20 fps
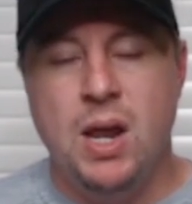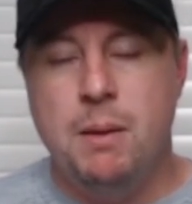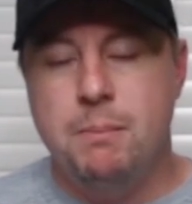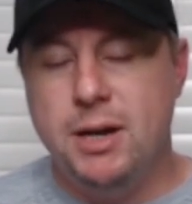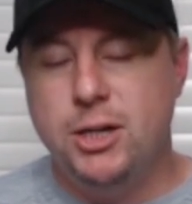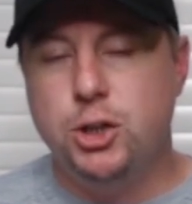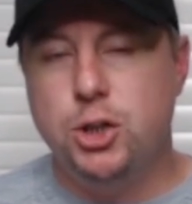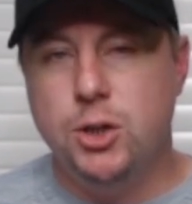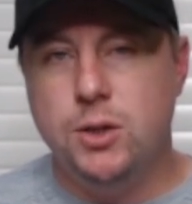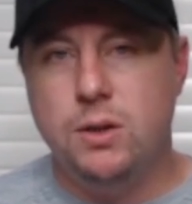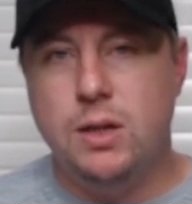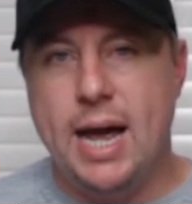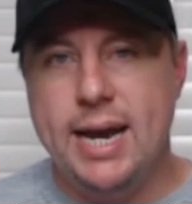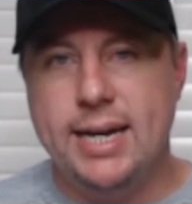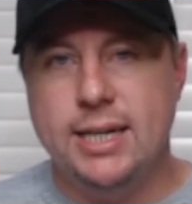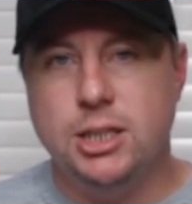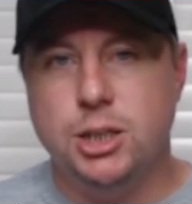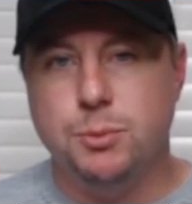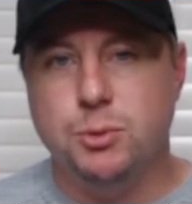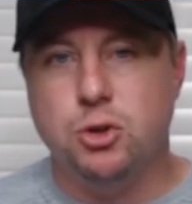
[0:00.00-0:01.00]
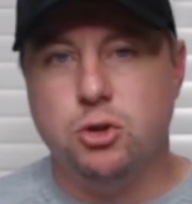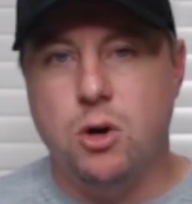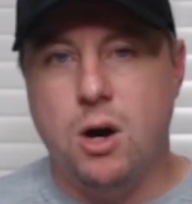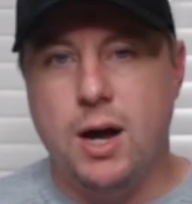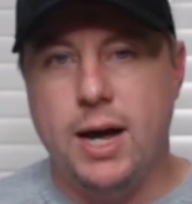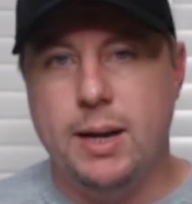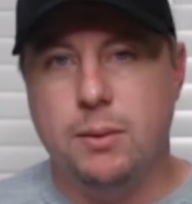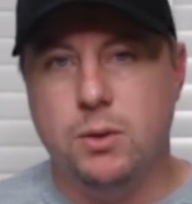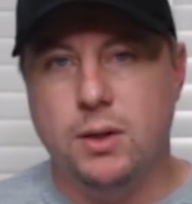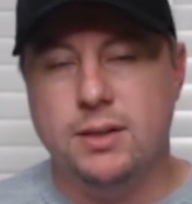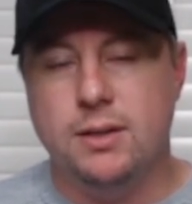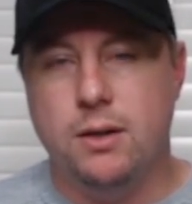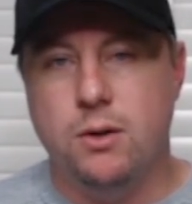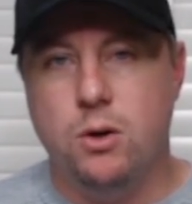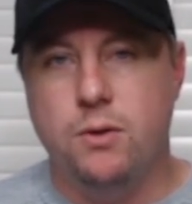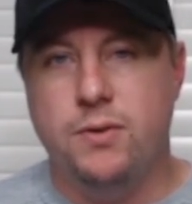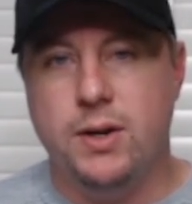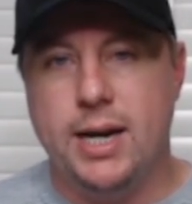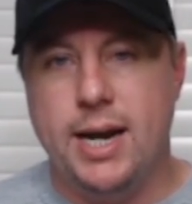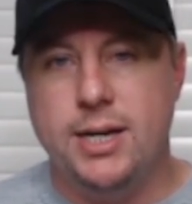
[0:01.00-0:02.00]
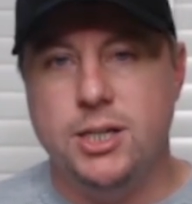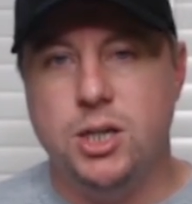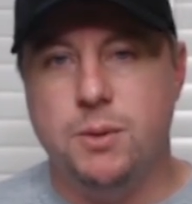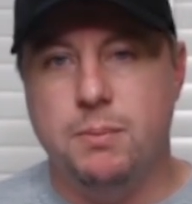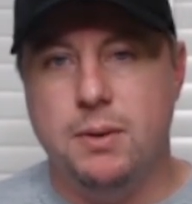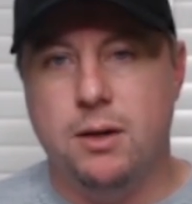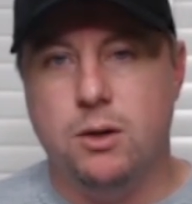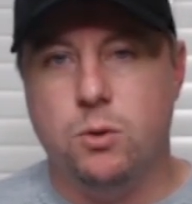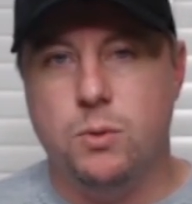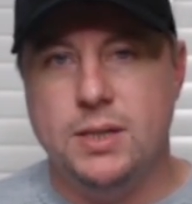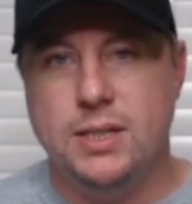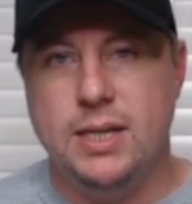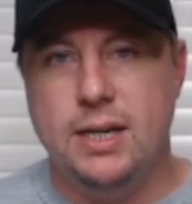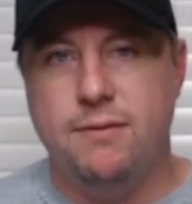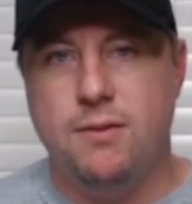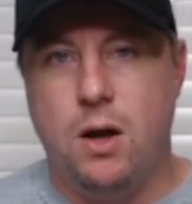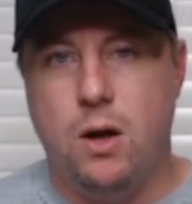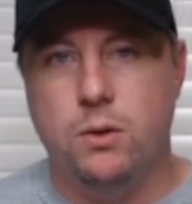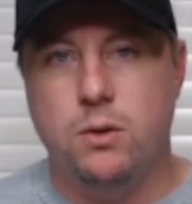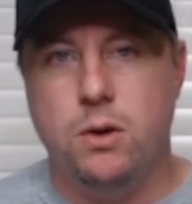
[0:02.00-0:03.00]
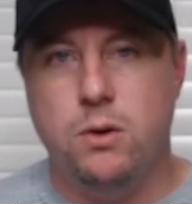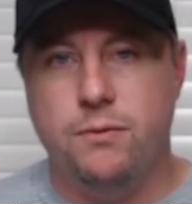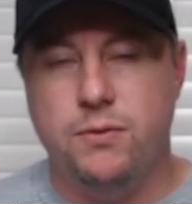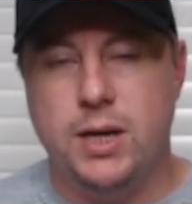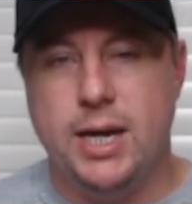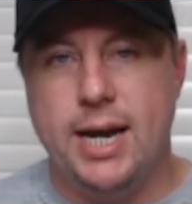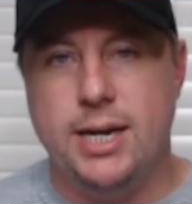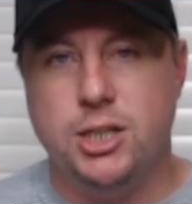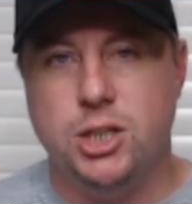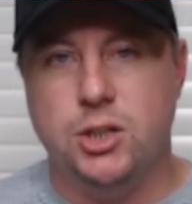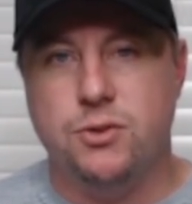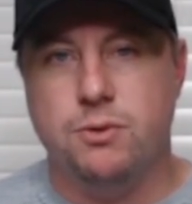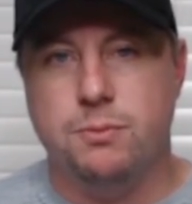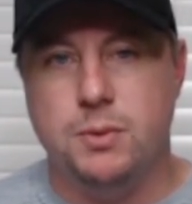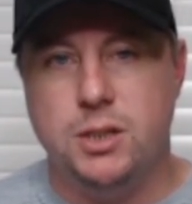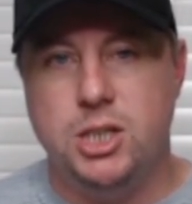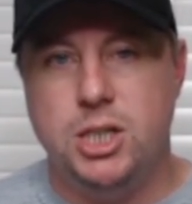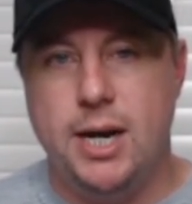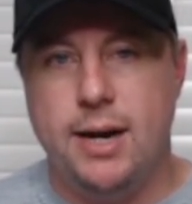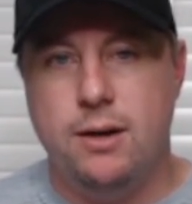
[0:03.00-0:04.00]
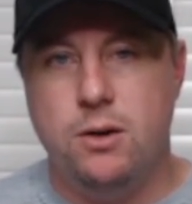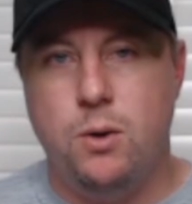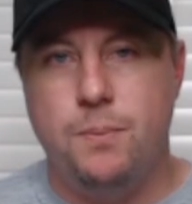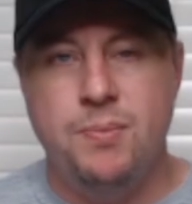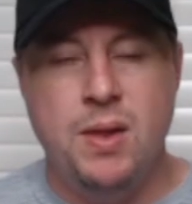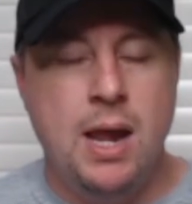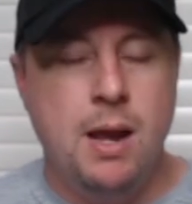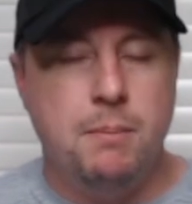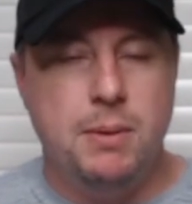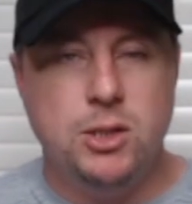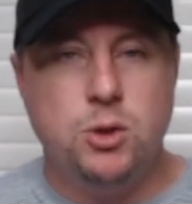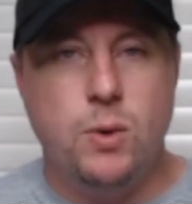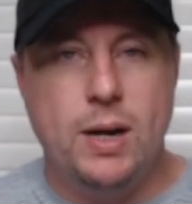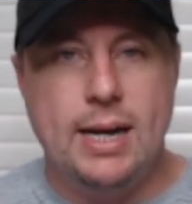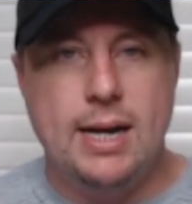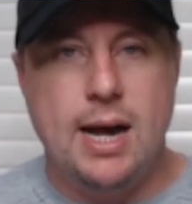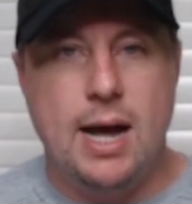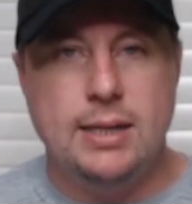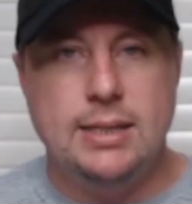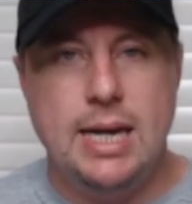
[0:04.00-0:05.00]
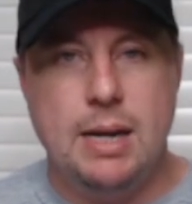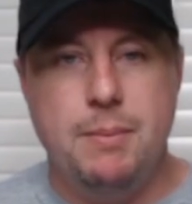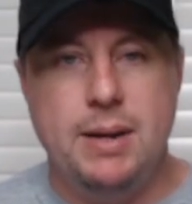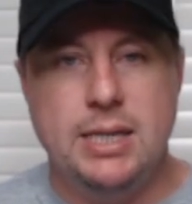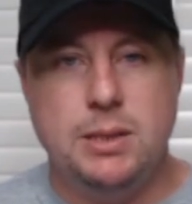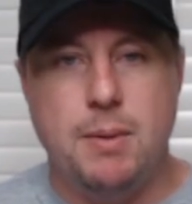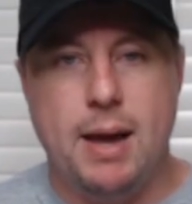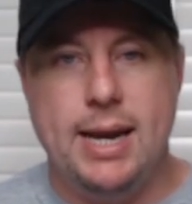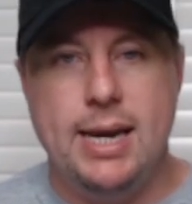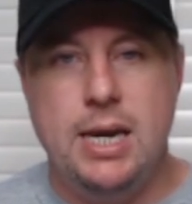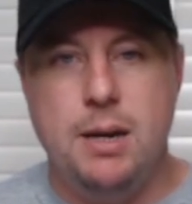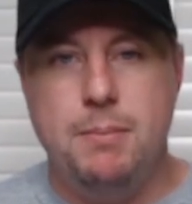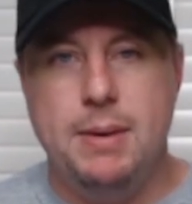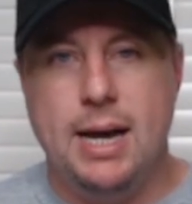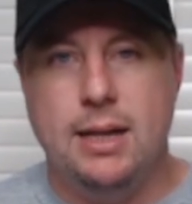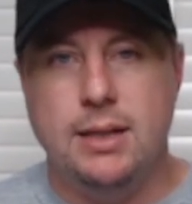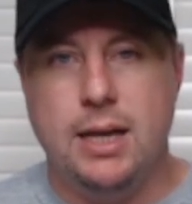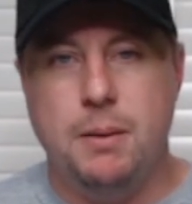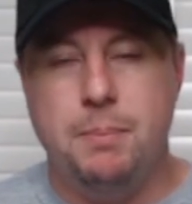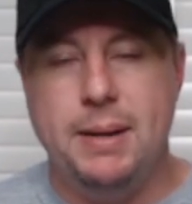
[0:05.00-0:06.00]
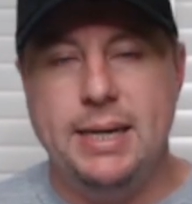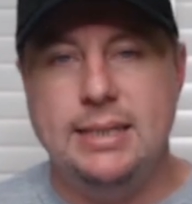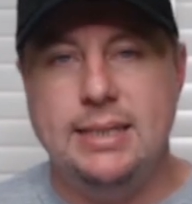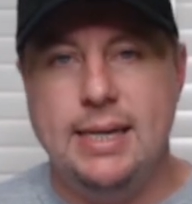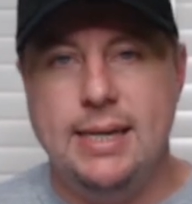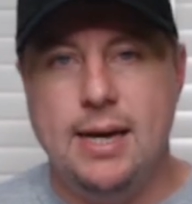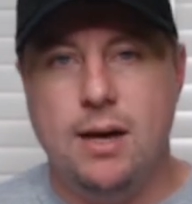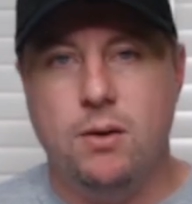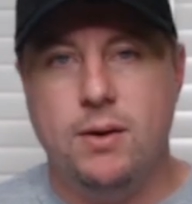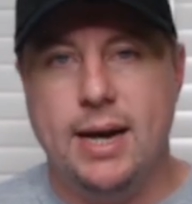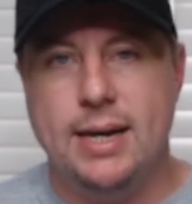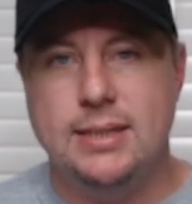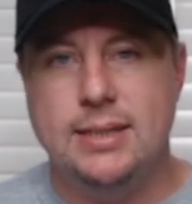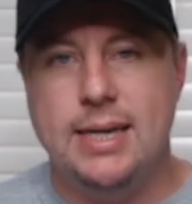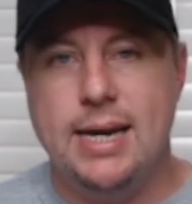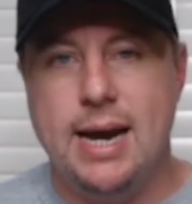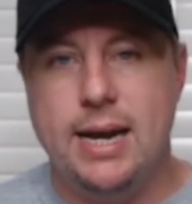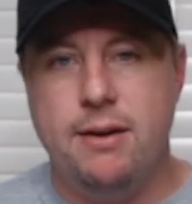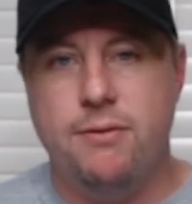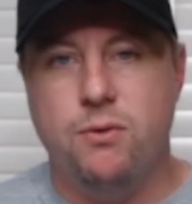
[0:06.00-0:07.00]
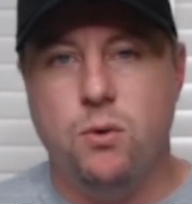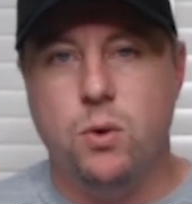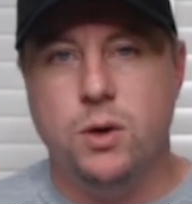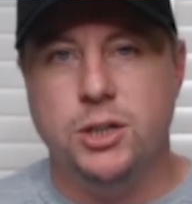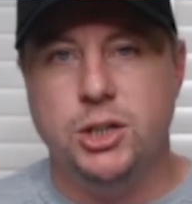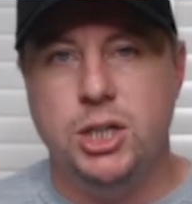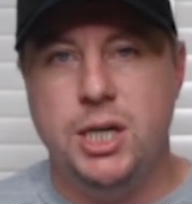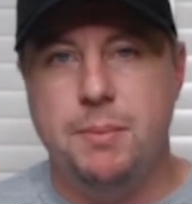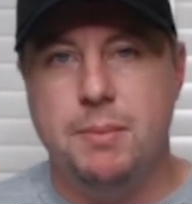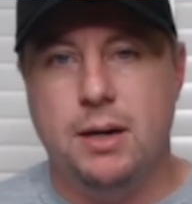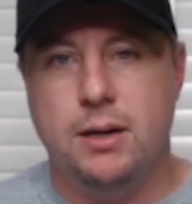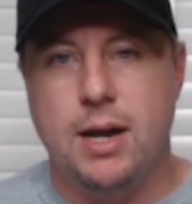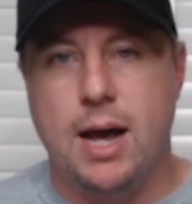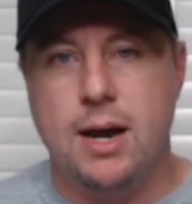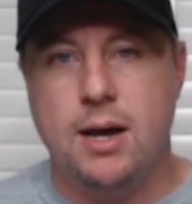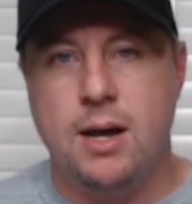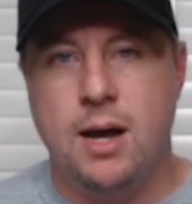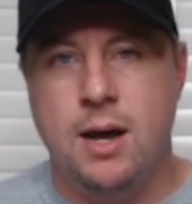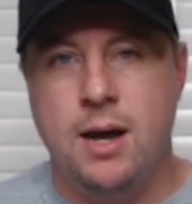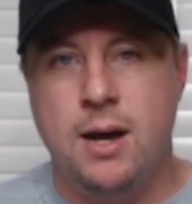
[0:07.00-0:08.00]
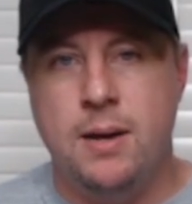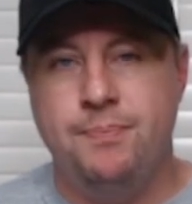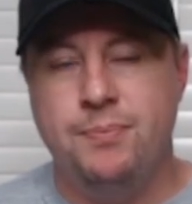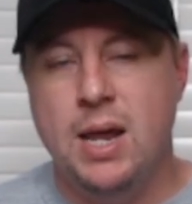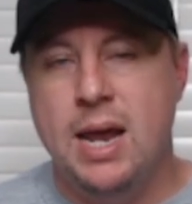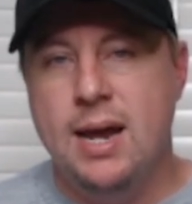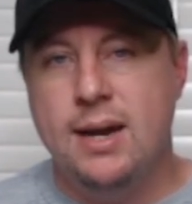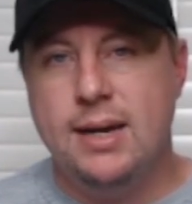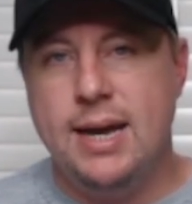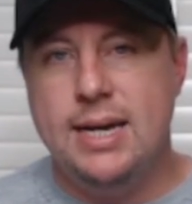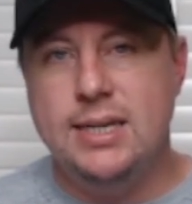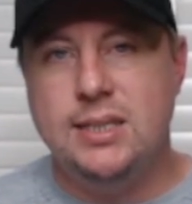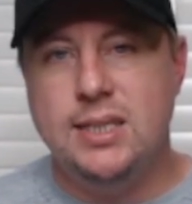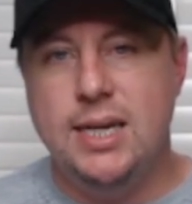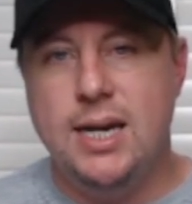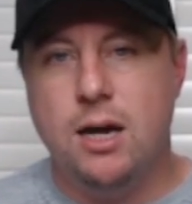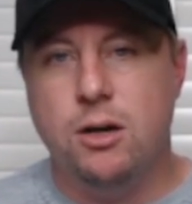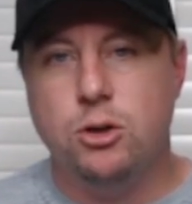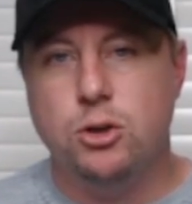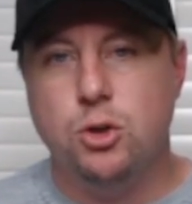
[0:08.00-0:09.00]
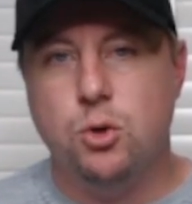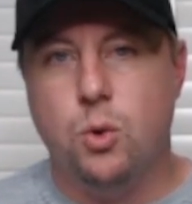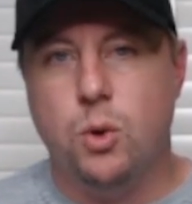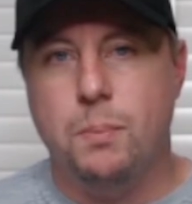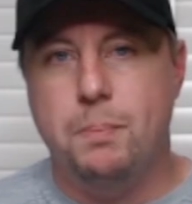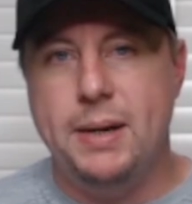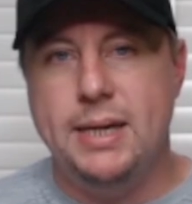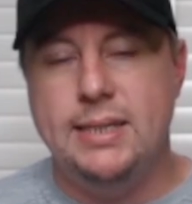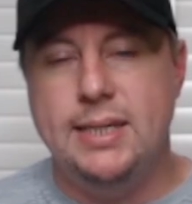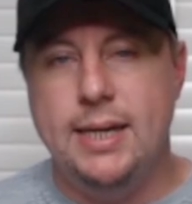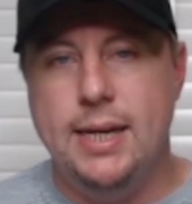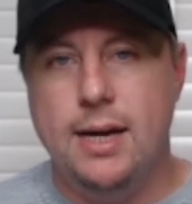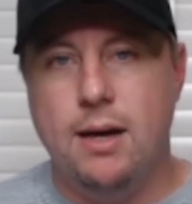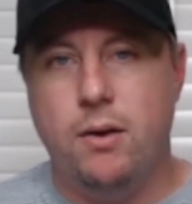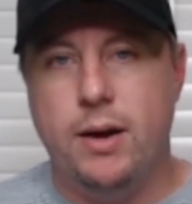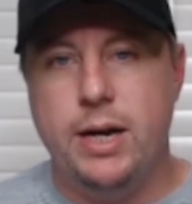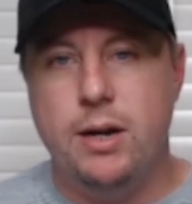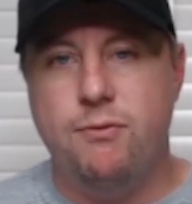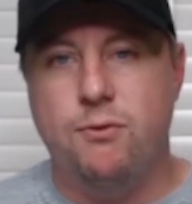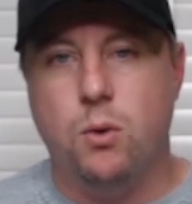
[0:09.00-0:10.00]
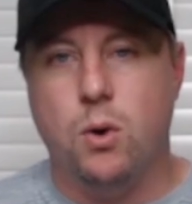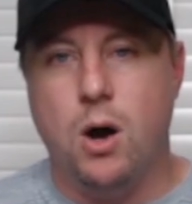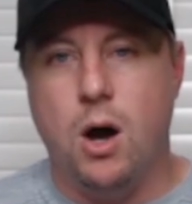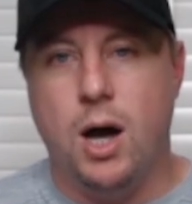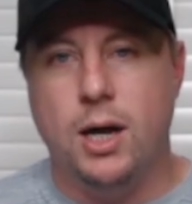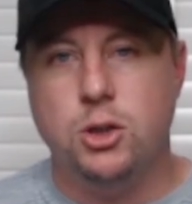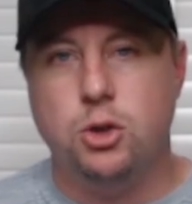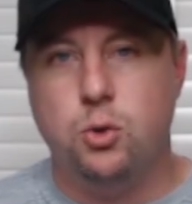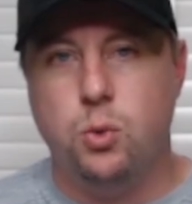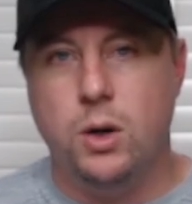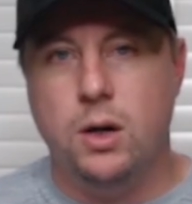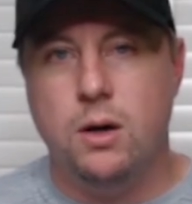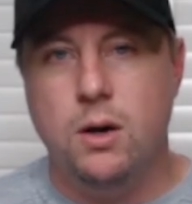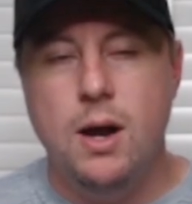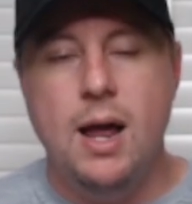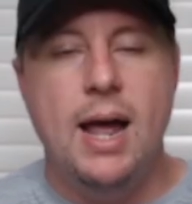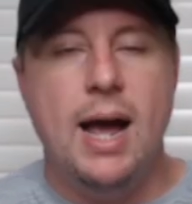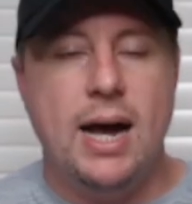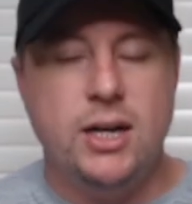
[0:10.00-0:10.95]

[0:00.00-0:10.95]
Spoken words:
Make sure to like and subscribe. Click the notification bell to receive all notifications from the channel. Best way to contact me is by email at btlkc84@gmail.com, kc_btl84 on Twitter.